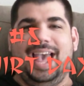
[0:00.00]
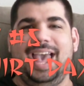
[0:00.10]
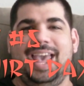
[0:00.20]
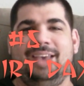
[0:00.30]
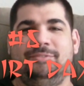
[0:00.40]

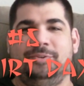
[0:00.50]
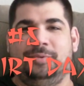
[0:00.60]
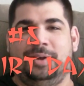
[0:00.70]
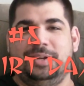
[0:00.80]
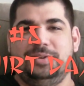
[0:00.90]
Hey
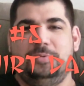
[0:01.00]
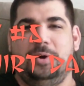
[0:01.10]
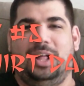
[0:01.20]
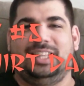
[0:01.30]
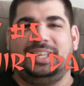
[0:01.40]
everyone,
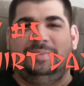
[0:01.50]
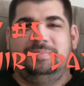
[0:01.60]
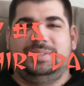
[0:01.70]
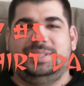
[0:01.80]
welcome